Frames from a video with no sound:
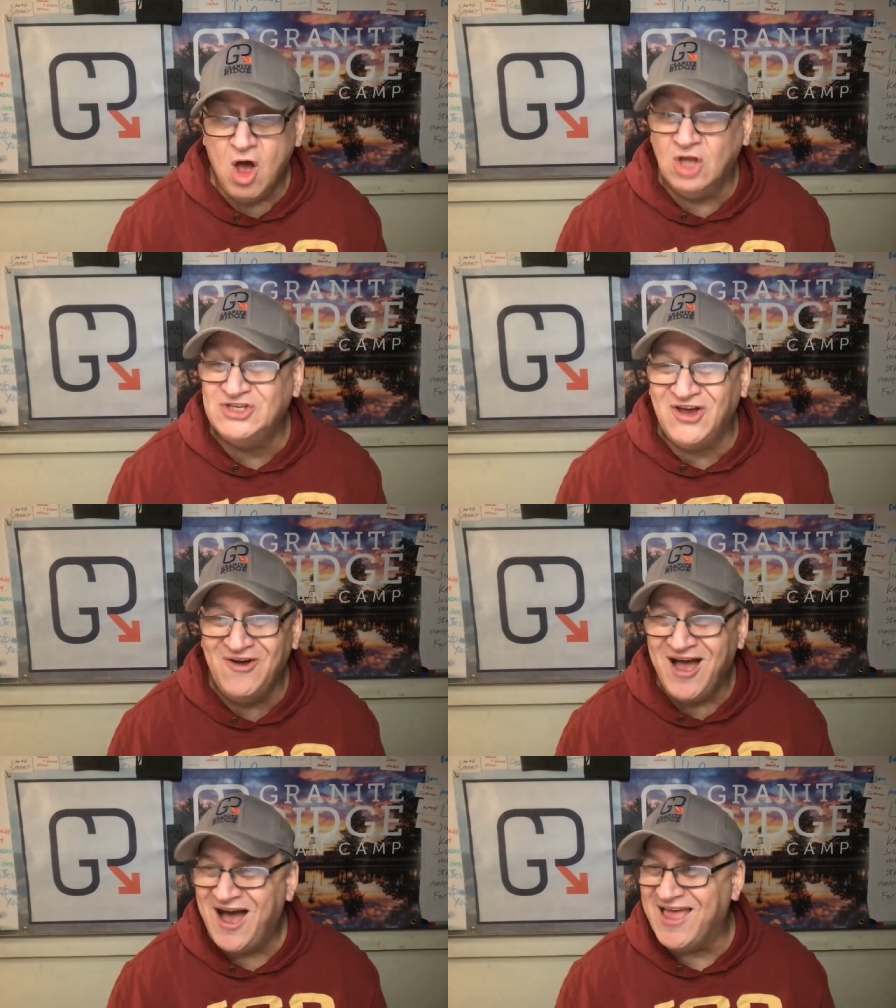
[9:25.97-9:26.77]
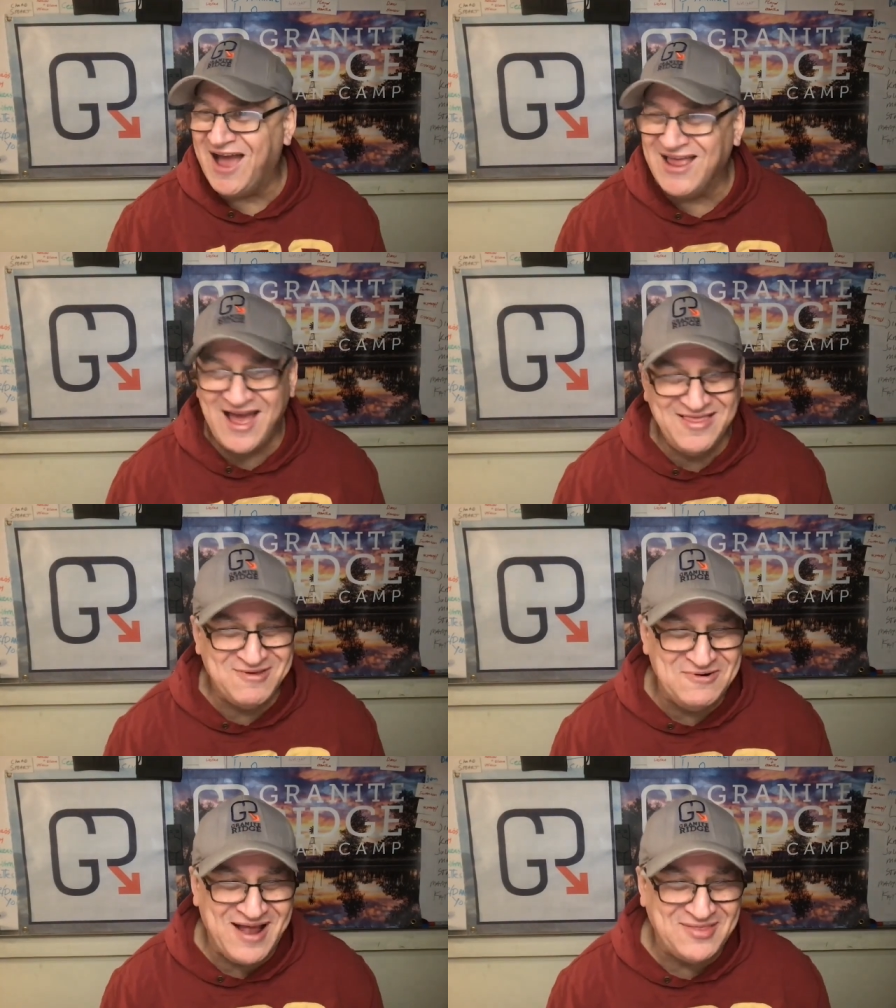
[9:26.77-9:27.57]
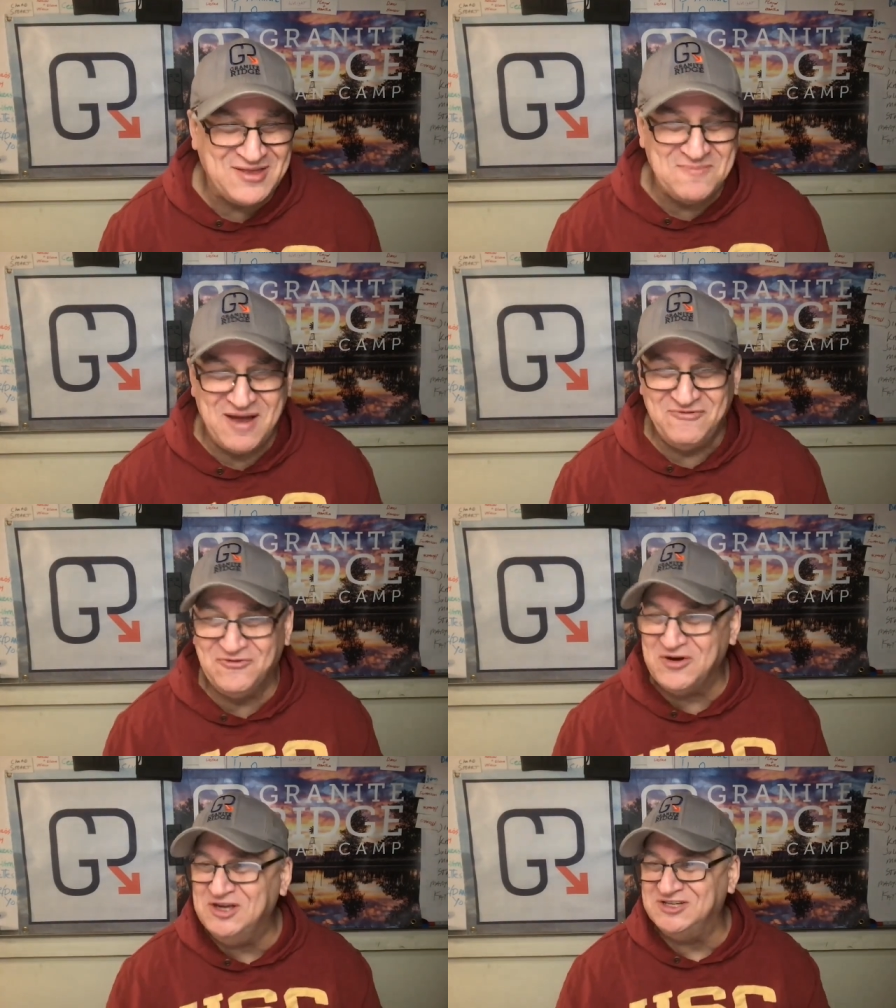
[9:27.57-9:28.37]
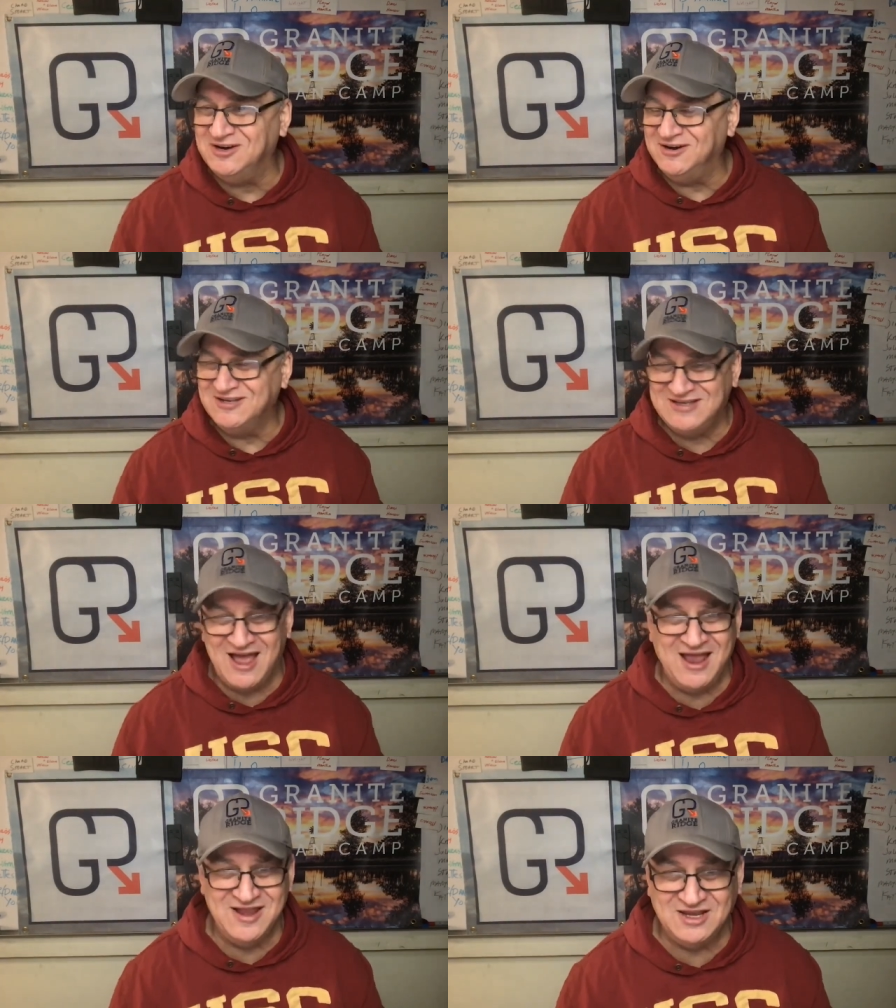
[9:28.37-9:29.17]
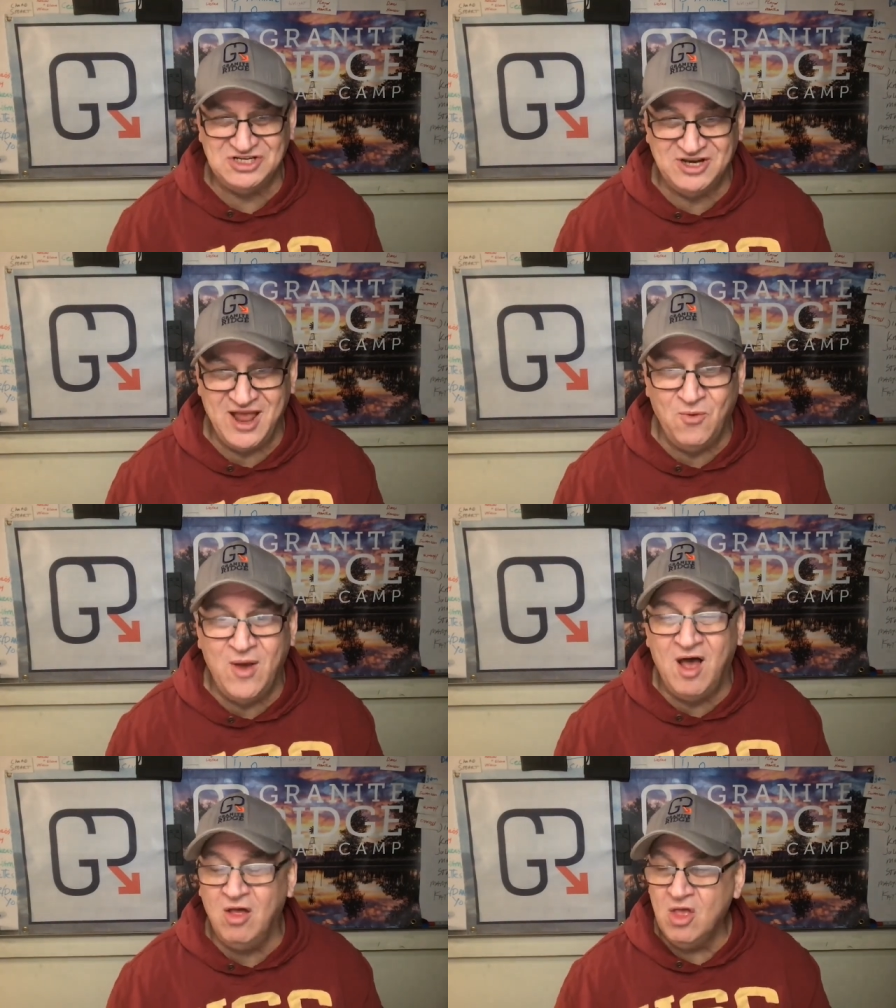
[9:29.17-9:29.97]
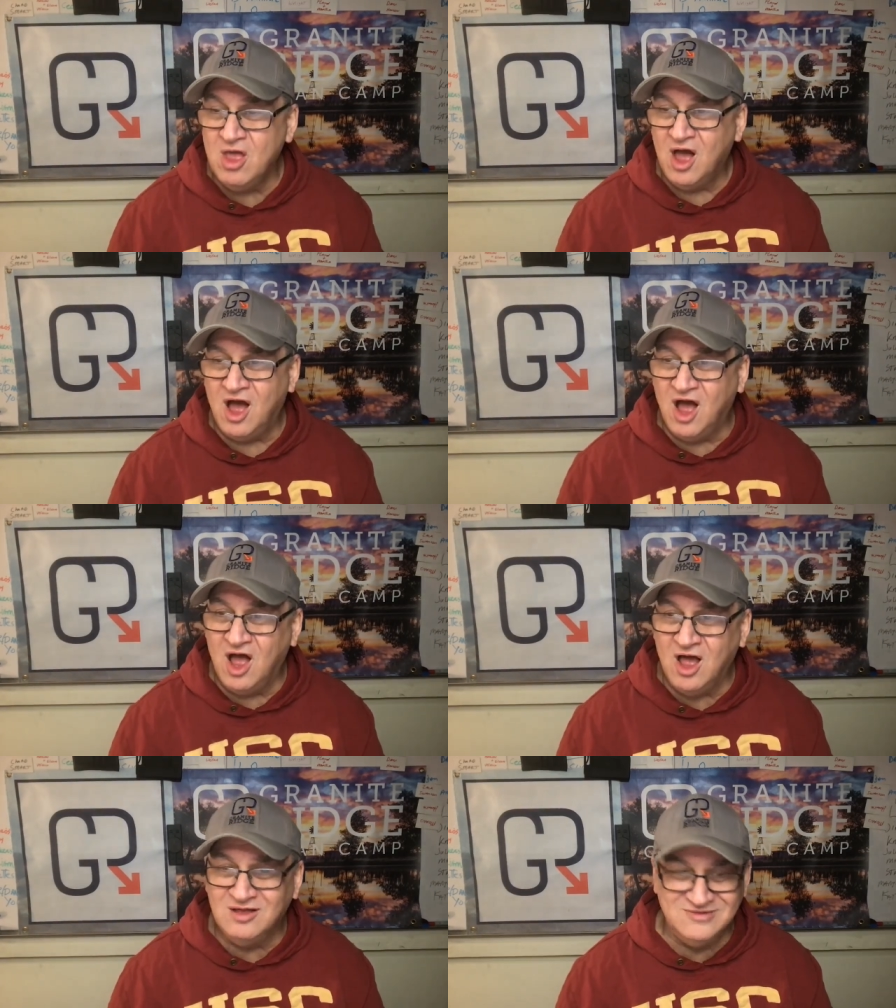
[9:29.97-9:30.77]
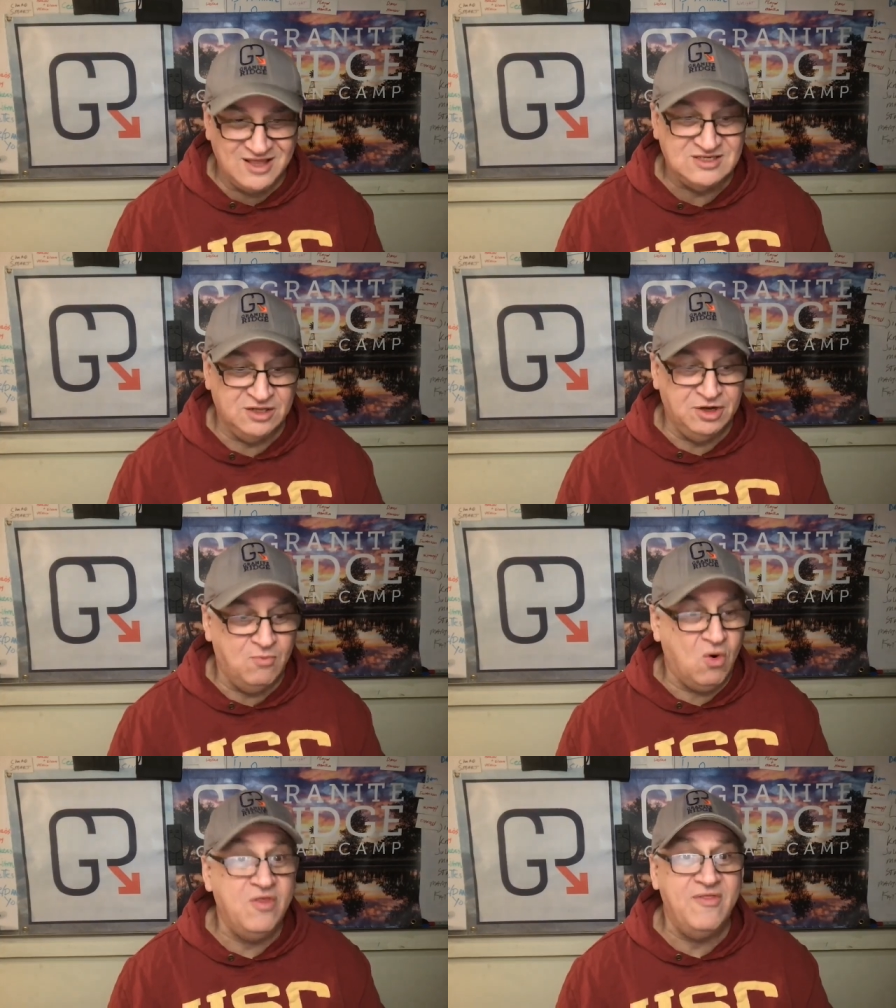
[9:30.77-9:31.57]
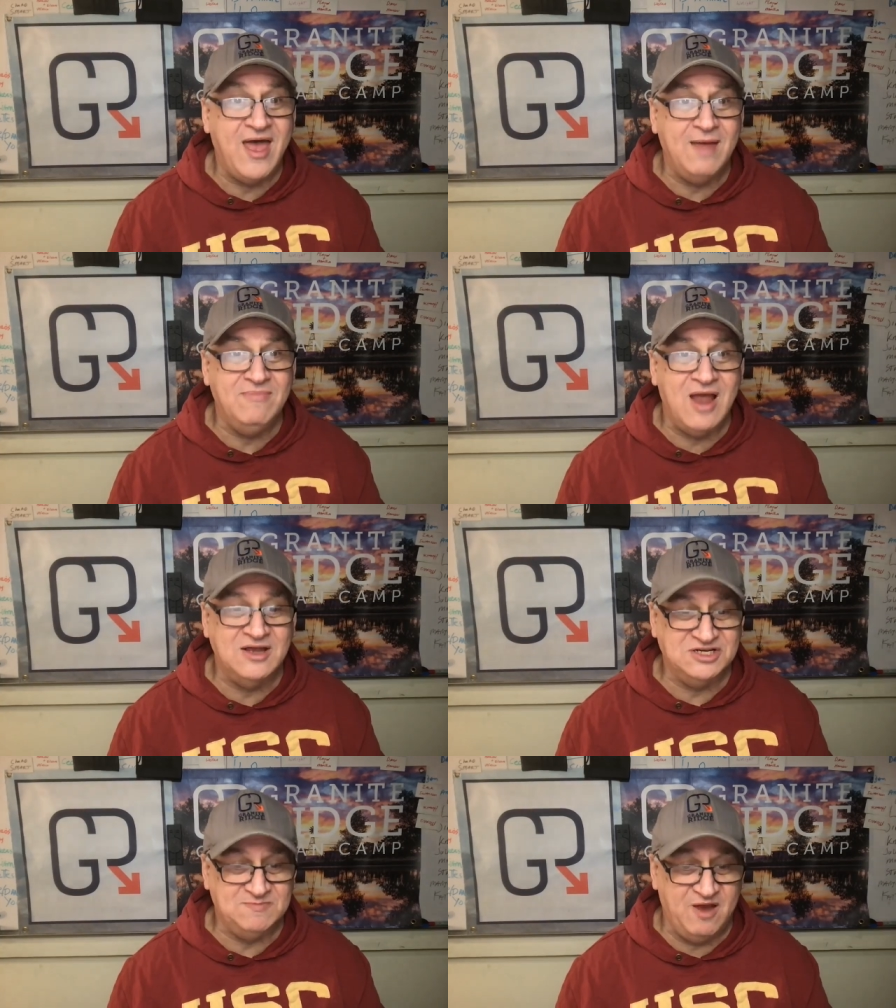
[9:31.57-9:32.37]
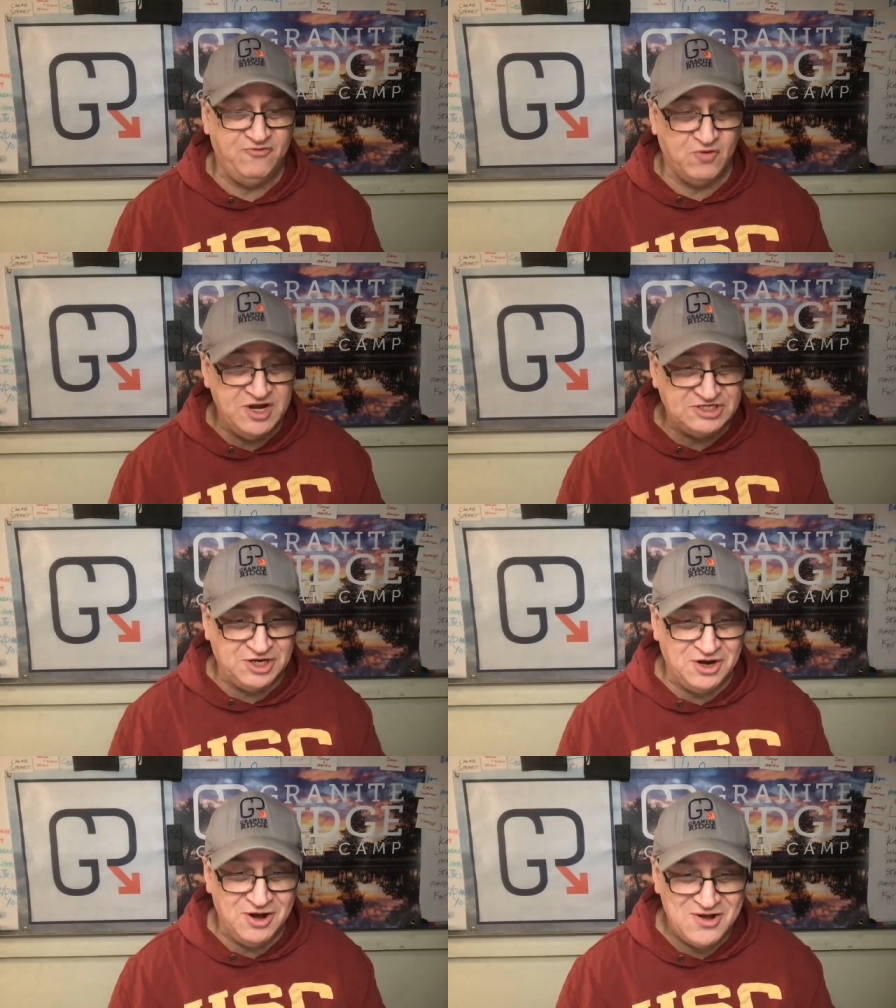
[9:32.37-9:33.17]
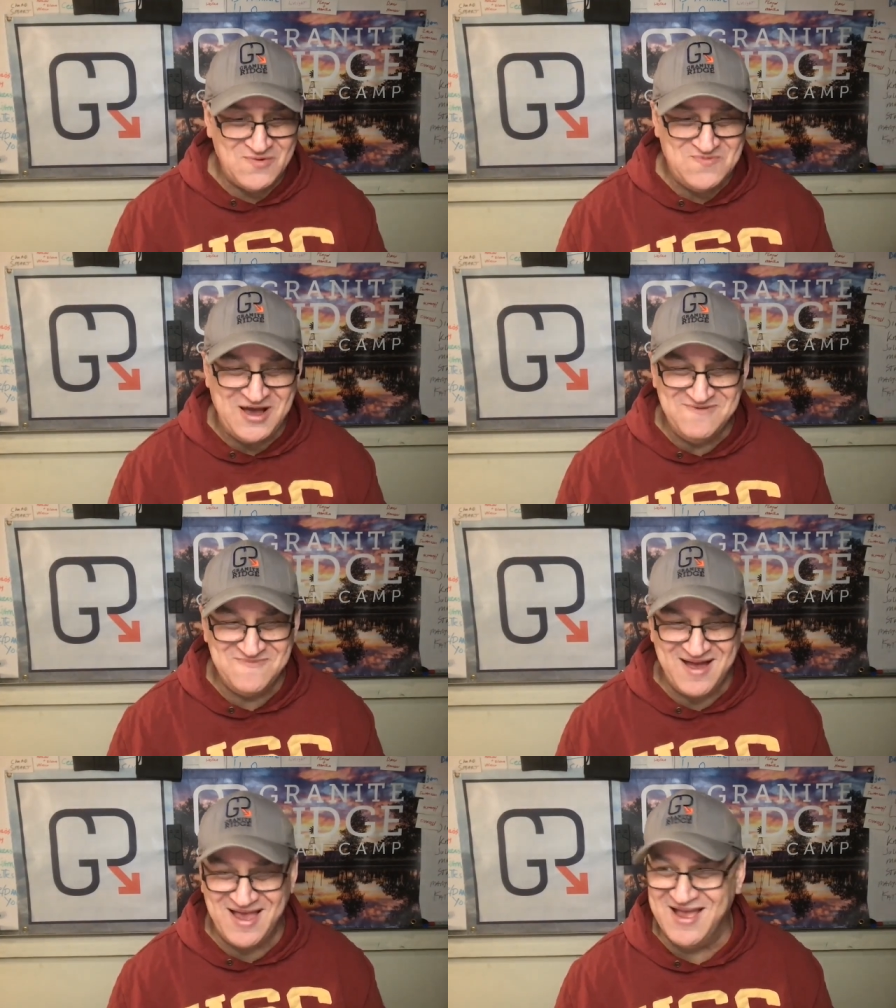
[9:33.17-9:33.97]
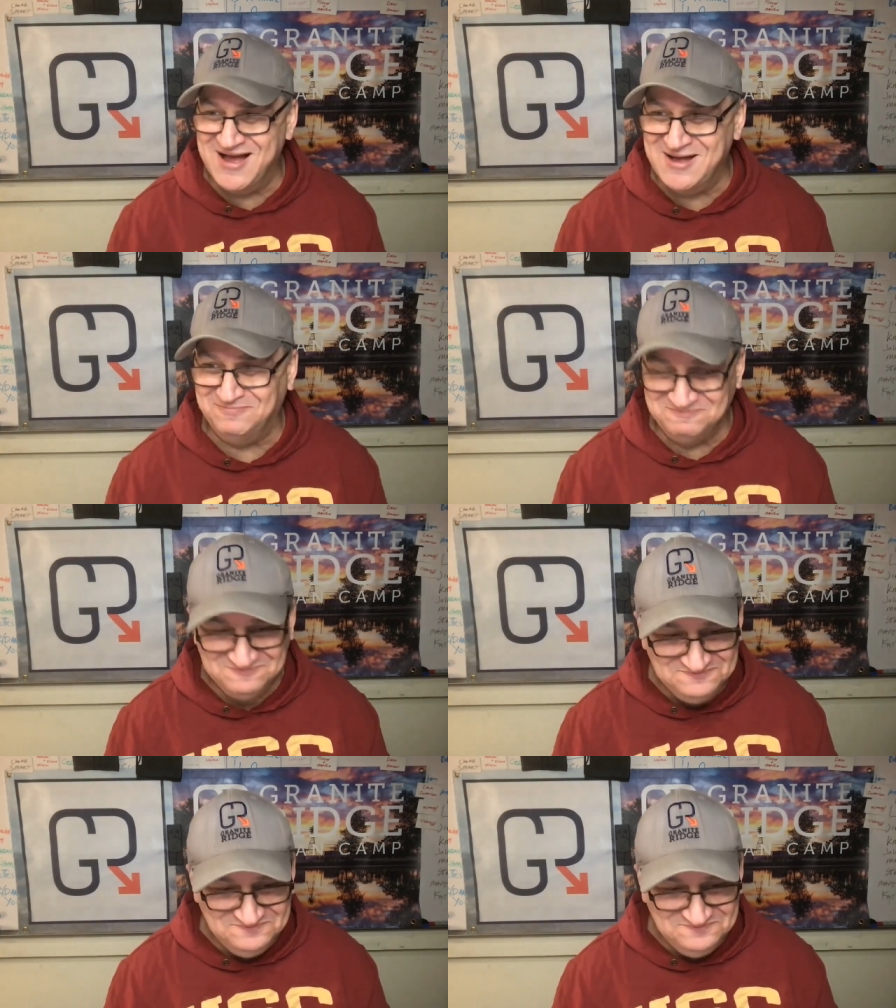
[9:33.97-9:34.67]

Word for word: Also, I, I, I threw it out there. My freezer died yesterday. Well, uh, it's a little more than that. Not just my freezer, but my um,